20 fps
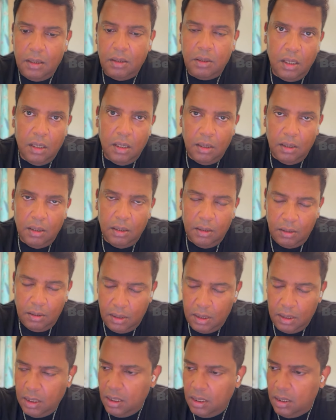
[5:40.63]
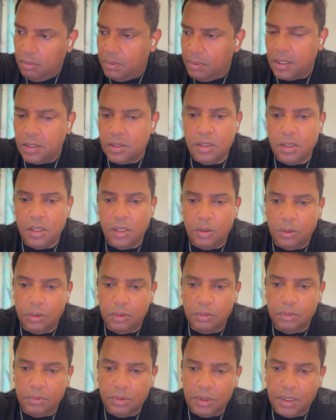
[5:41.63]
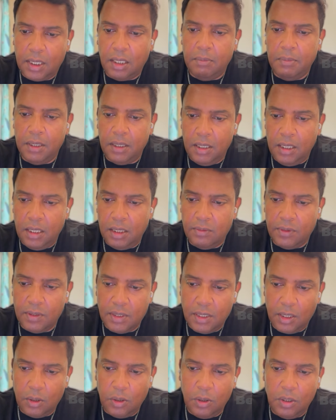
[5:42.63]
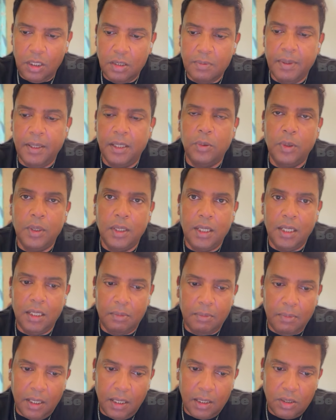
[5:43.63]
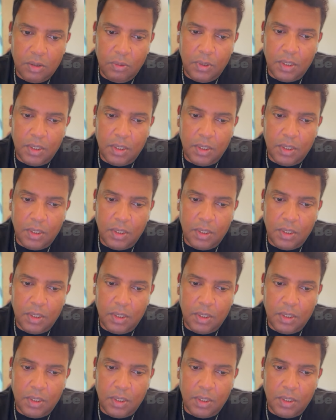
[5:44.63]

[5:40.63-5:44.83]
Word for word: T+0 settlement days for securities by 28 March,